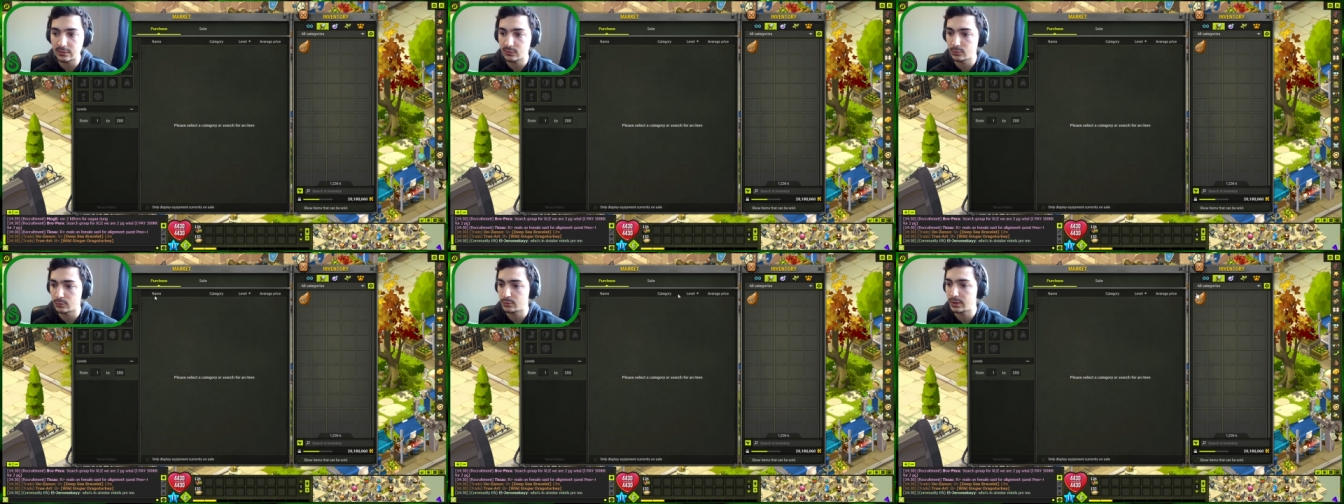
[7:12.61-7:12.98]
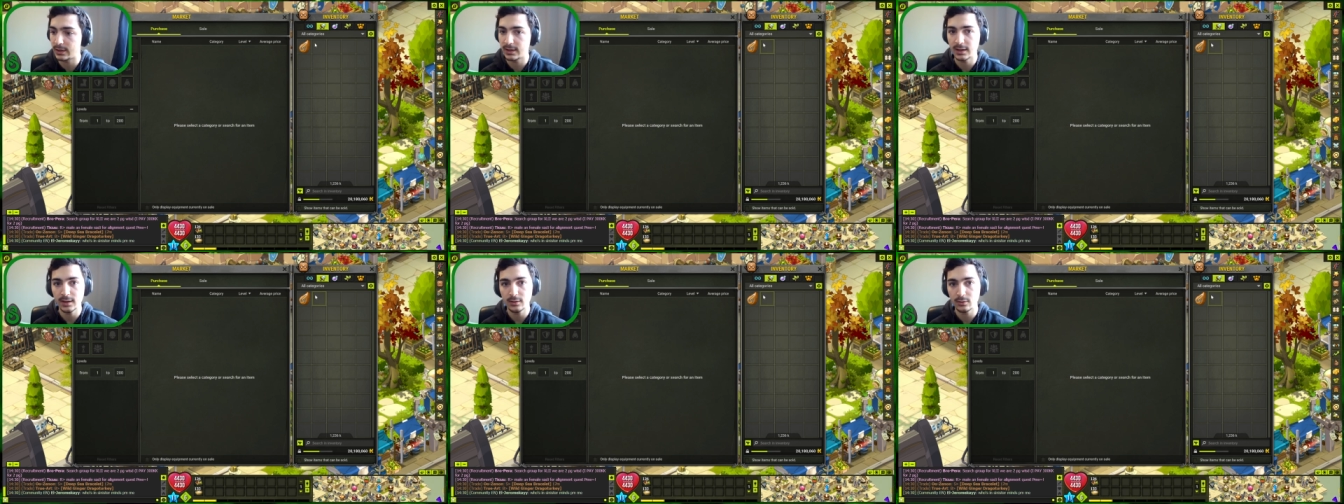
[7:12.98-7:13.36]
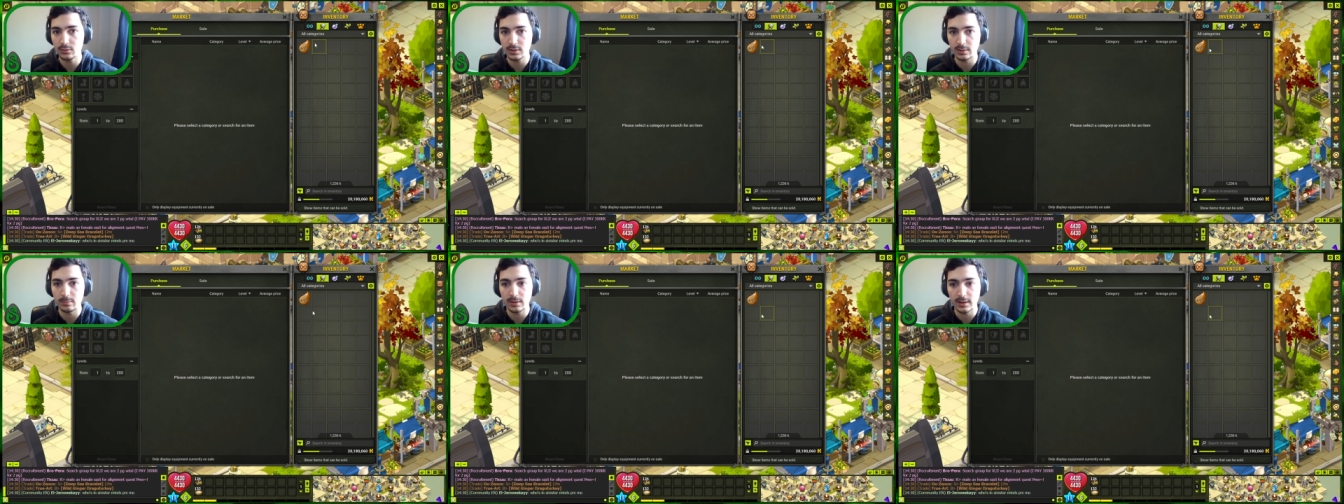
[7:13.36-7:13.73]
So I can't
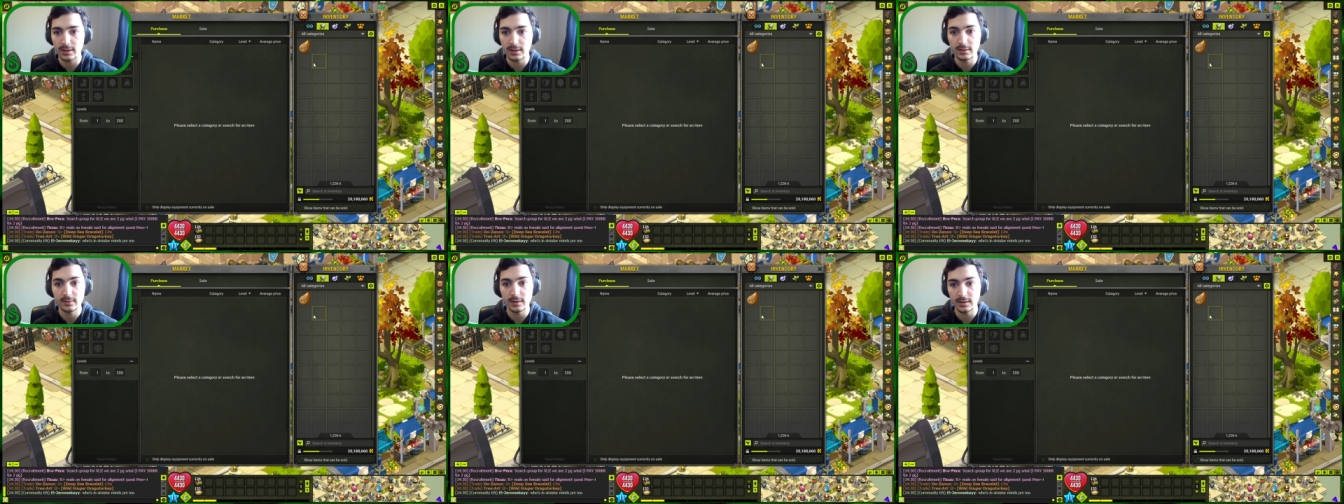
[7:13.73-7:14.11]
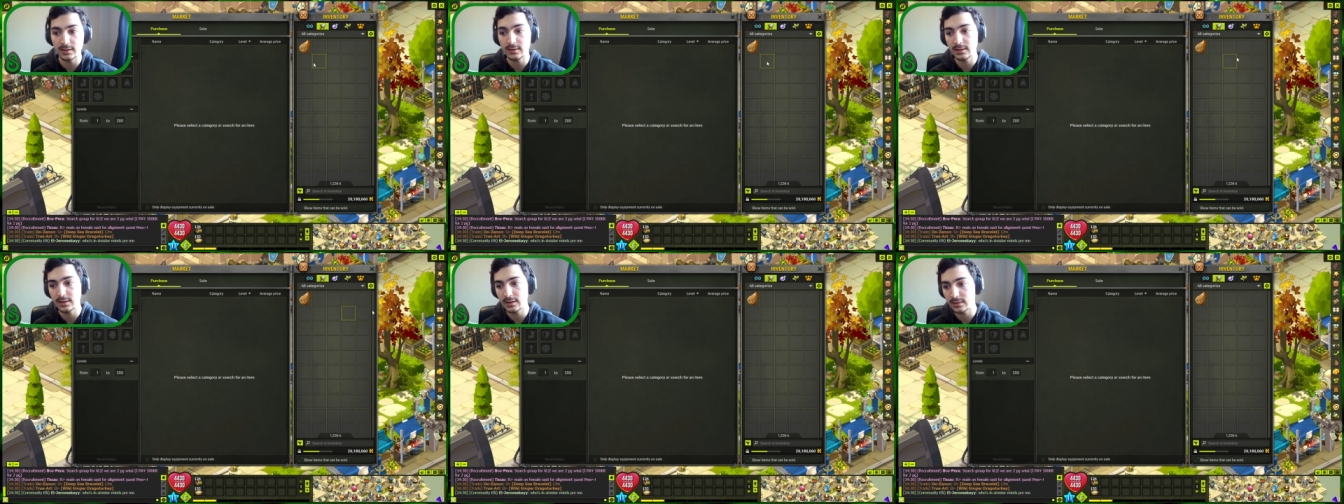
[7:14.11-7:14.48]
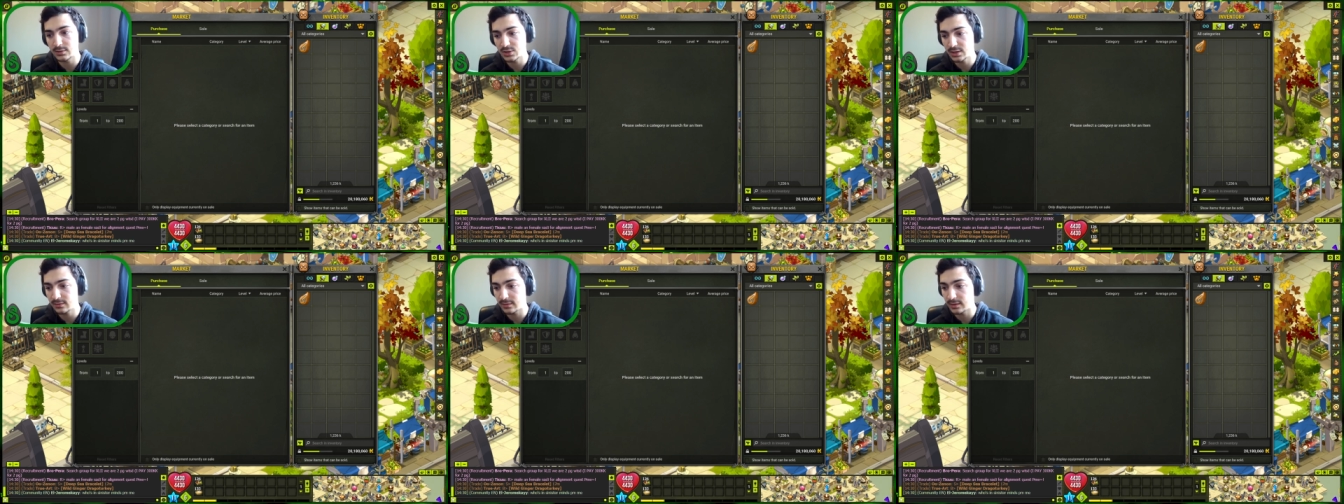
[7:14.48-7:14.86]
only play int, I need to get a
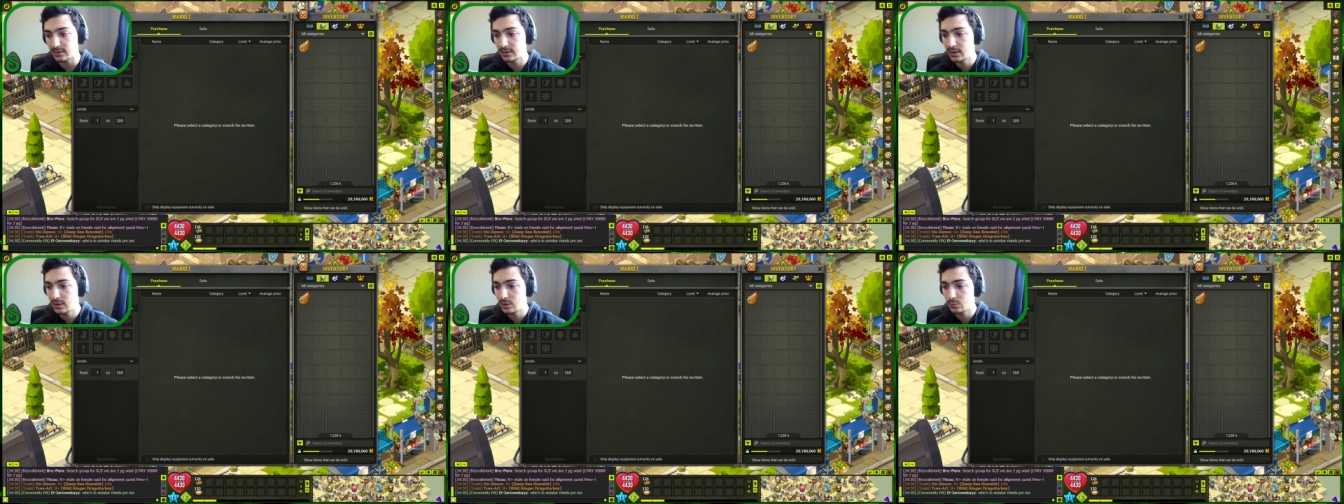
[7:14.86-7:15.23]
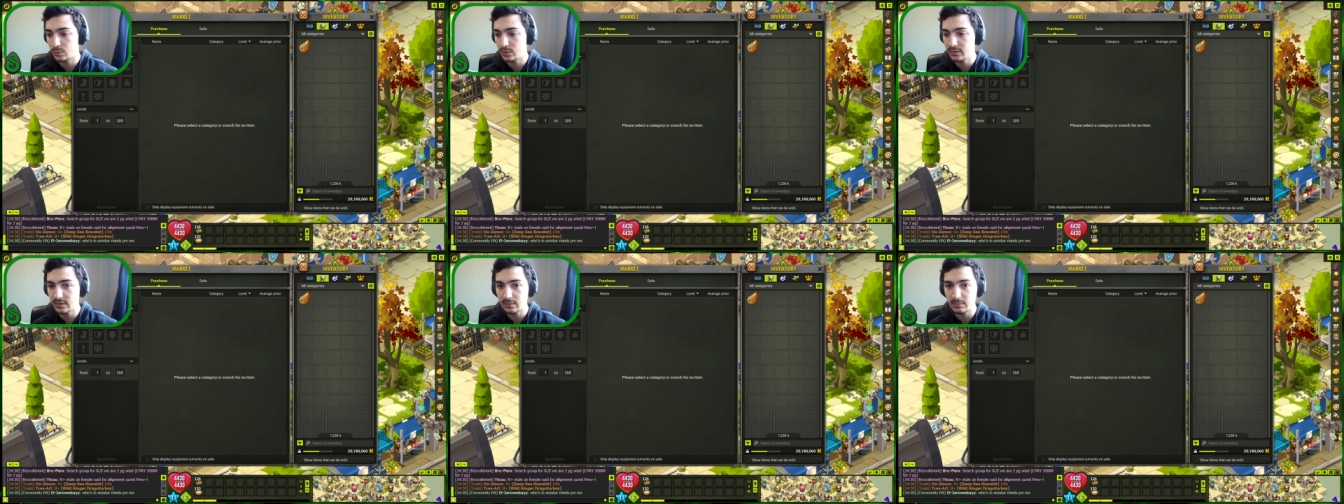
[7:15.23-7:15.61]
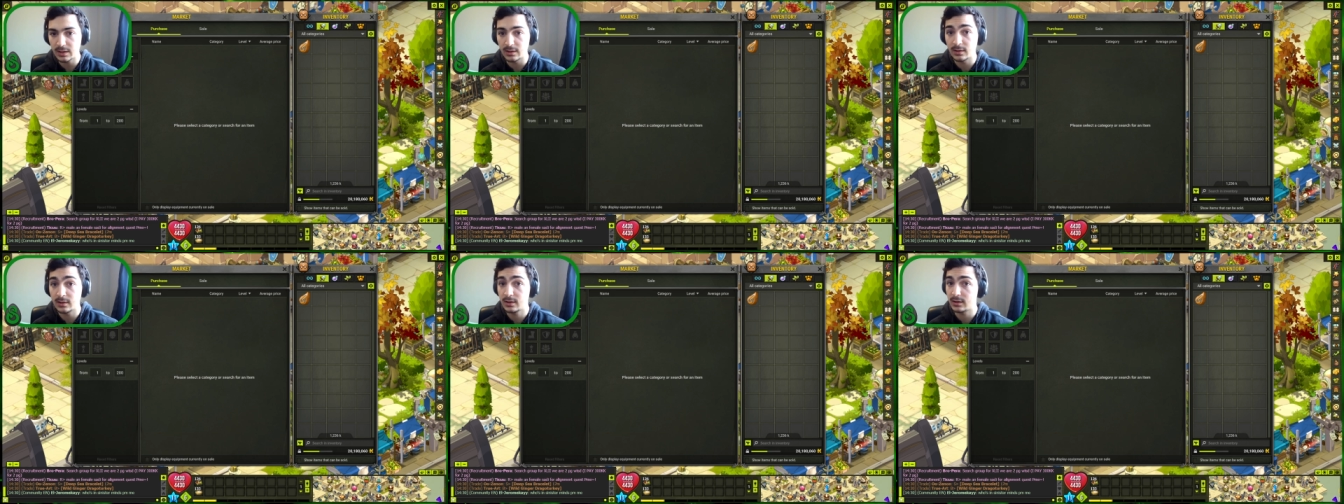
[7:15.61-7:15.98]
chance set. What does that
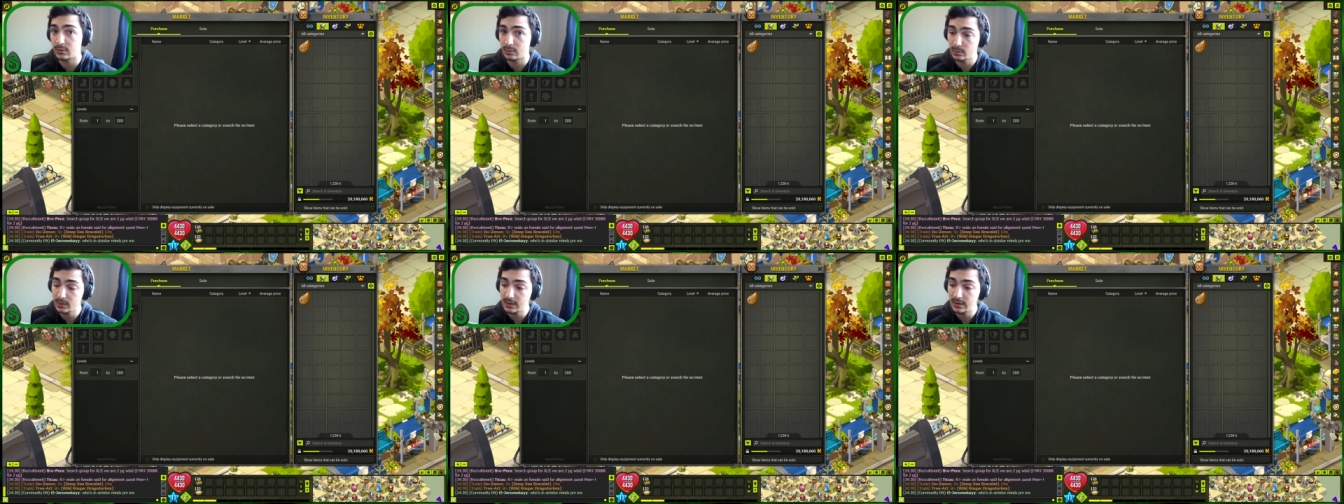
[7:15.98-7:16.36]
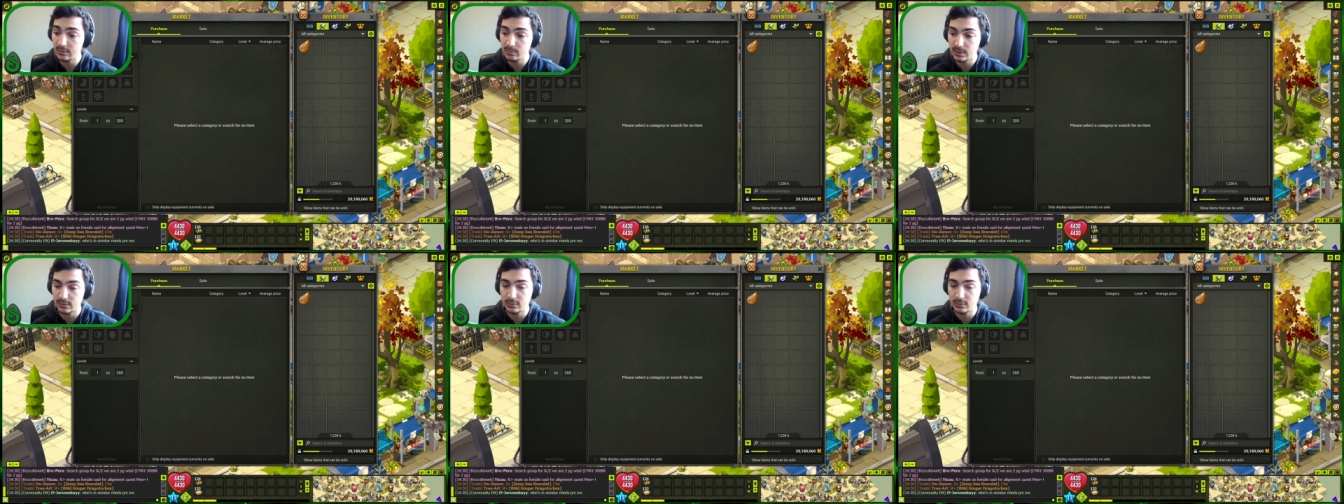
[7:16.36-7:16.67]
mean? Now I already have my